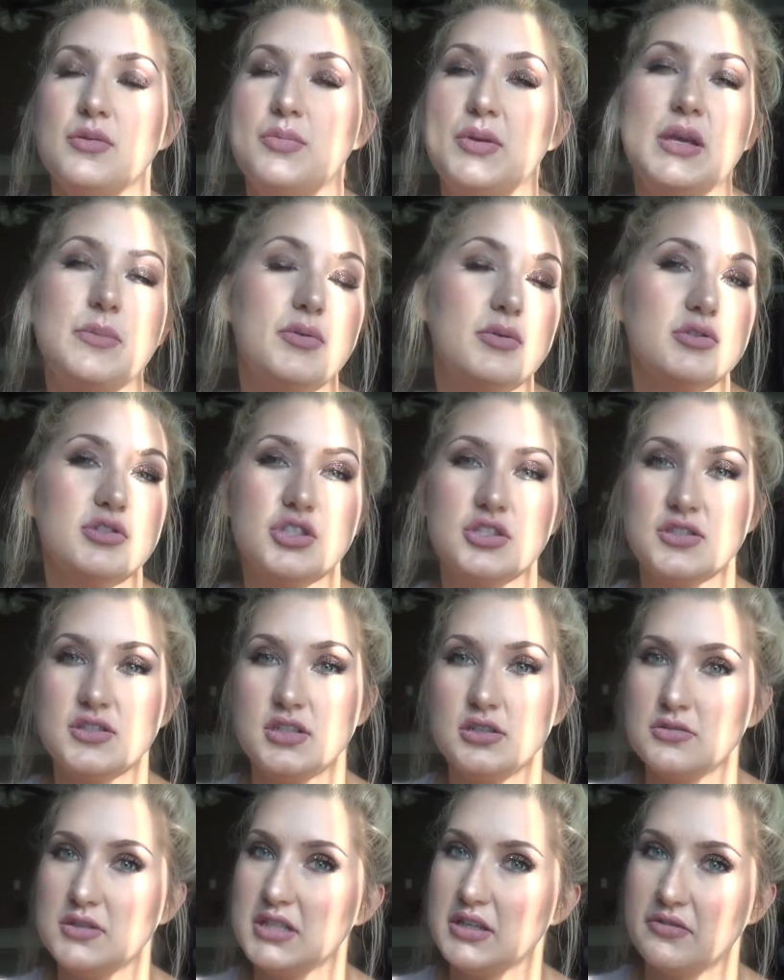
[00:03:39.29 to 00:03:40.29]
People just
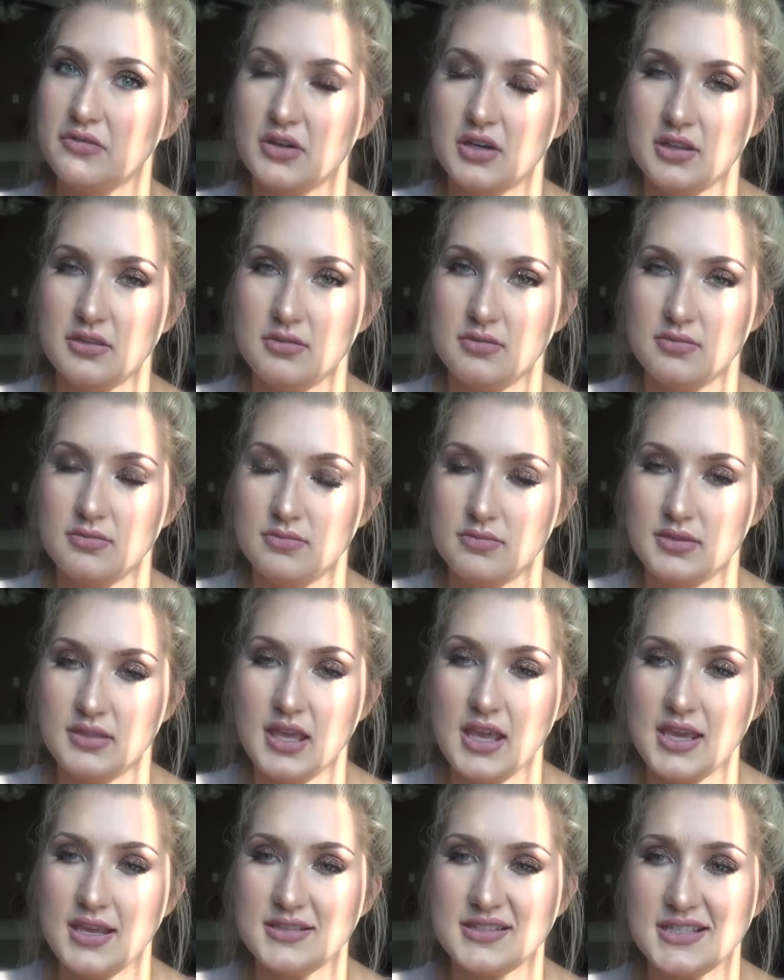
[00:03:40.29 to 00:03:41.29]
do different
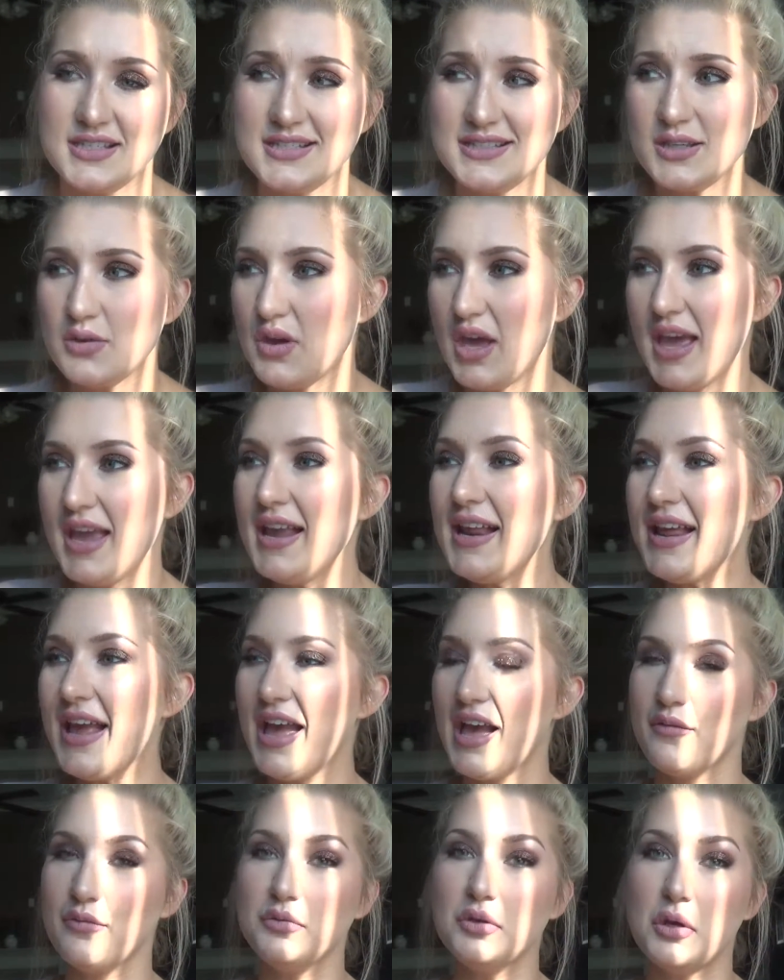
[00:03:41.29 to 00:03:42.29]
things, and it's okay to
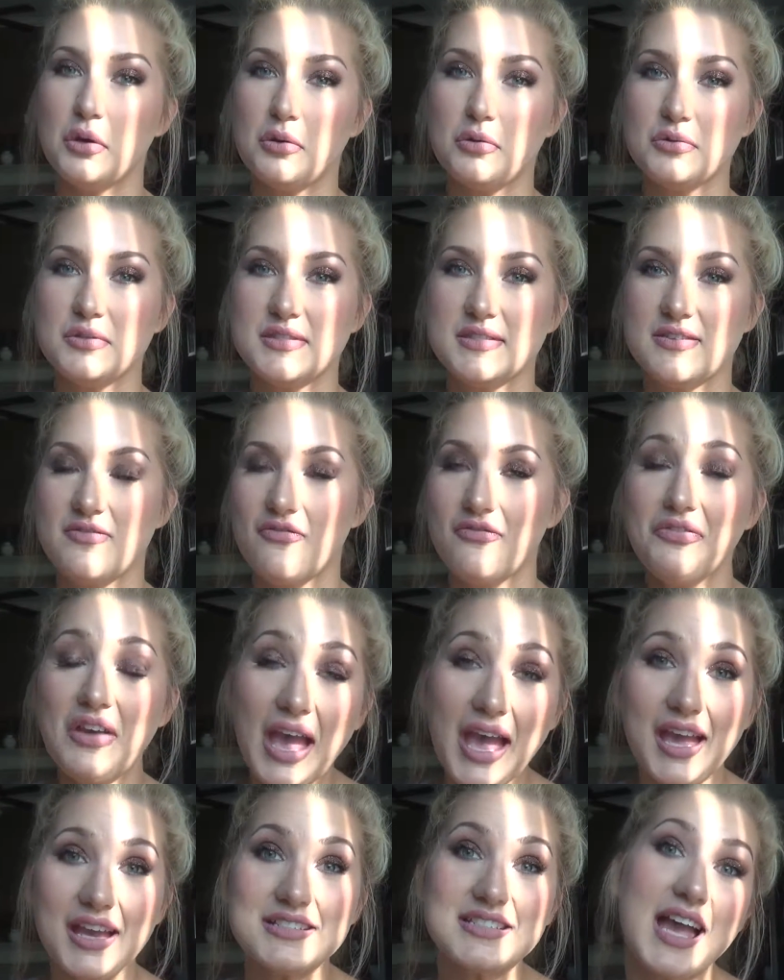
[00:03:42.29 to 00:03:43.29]
have notes. In
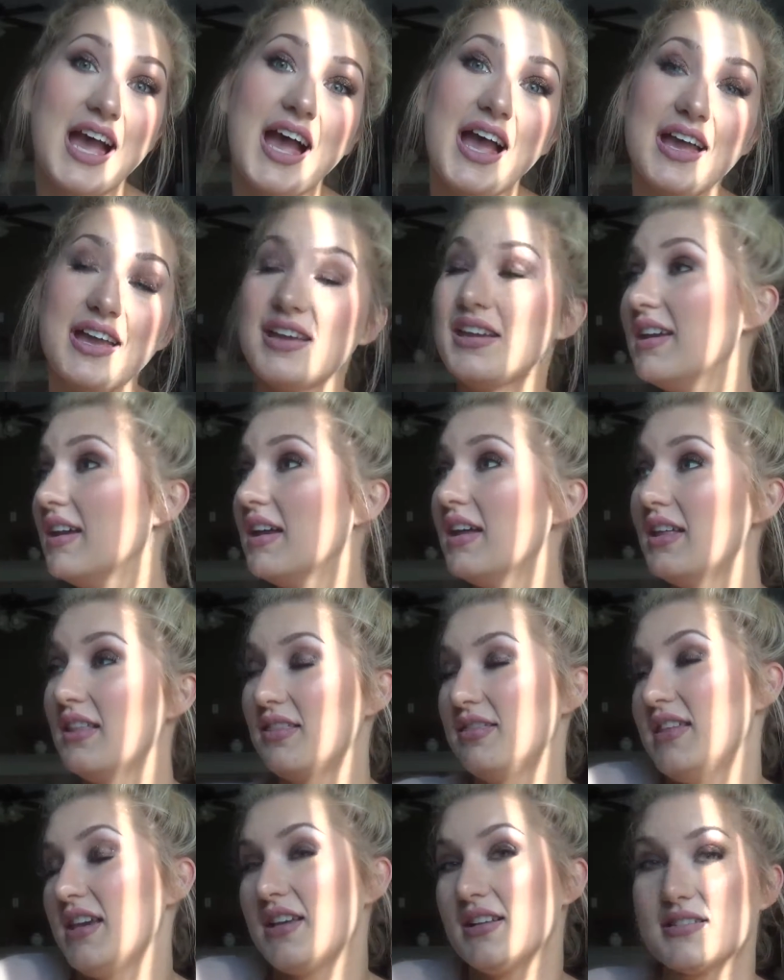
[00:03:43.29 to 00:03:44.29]
fact, I
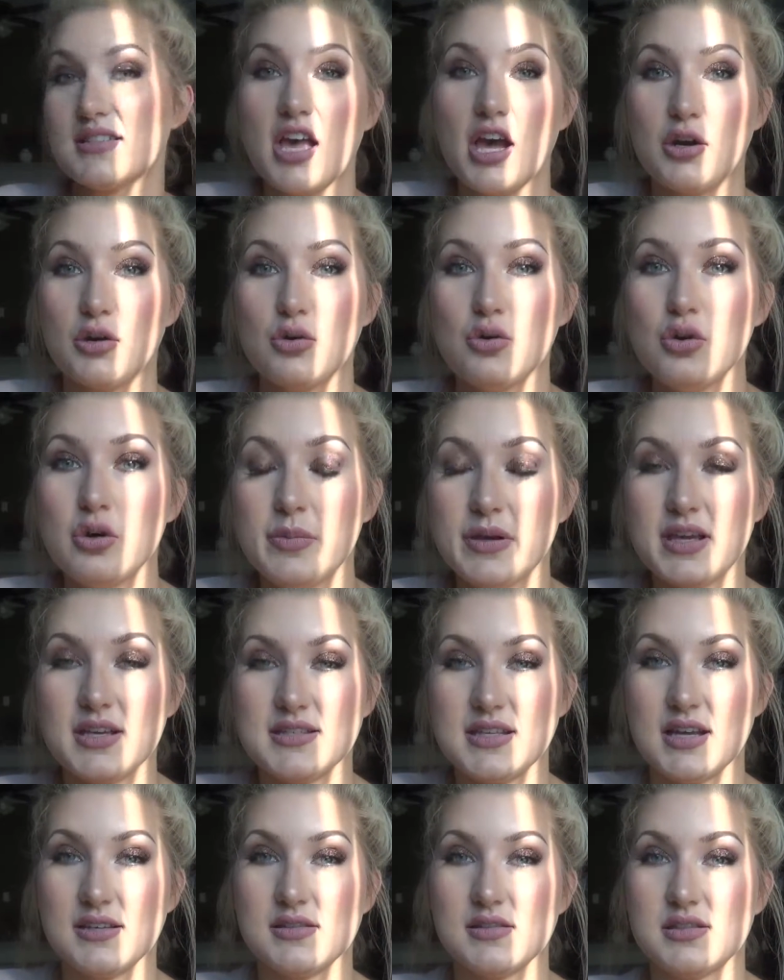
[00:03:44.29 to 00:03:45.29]
think it's kind of cool
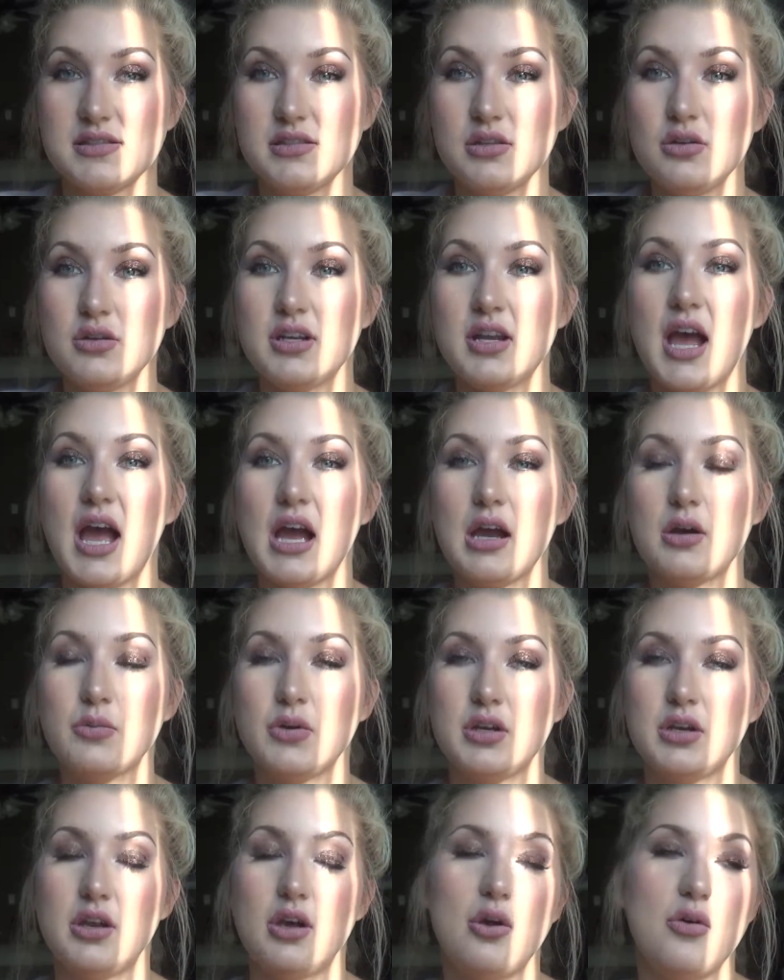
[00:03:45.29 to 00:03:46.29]
because as a student, I
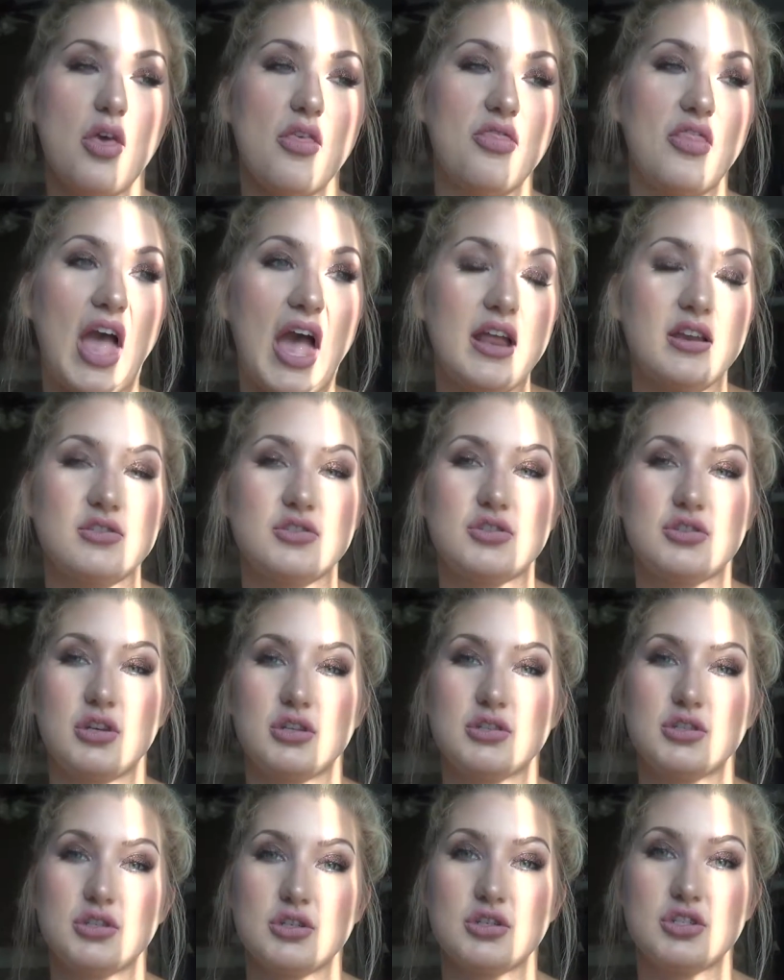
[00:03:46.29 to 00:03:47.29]
would know that
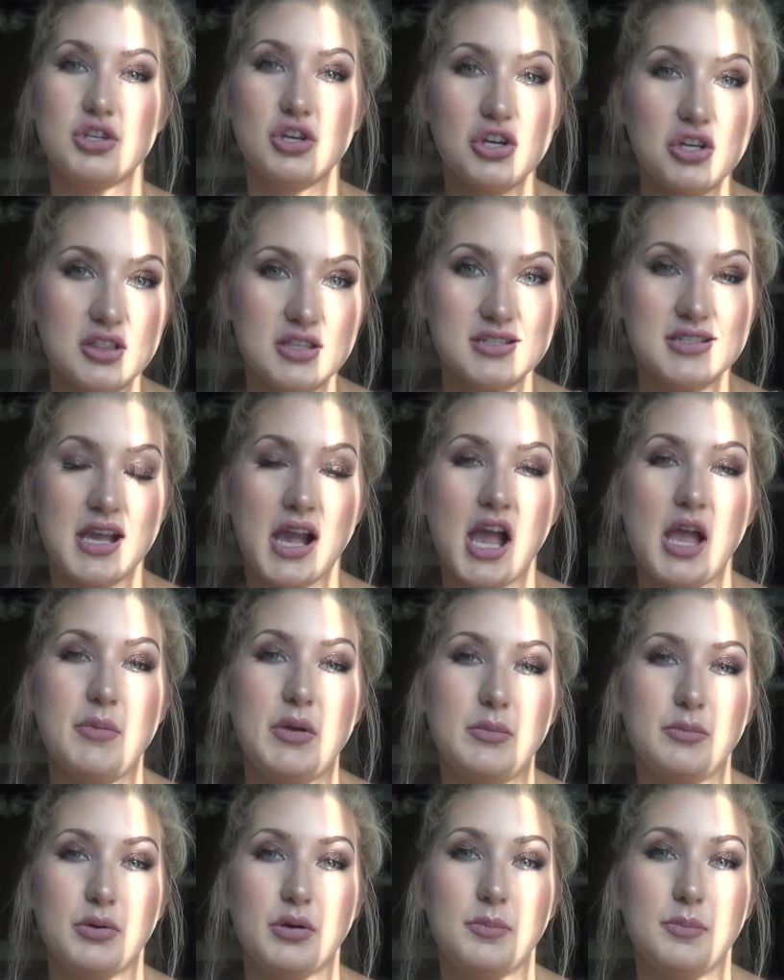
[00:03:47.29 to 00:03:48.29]
instructor took the time
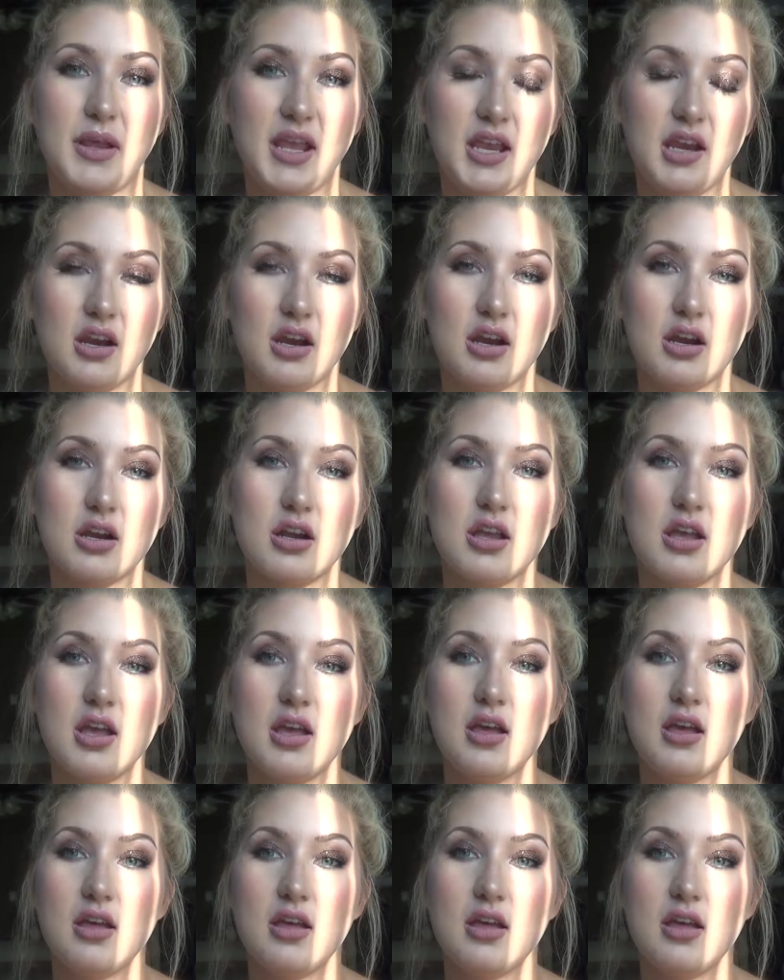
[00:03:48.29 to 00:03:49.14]
and prepared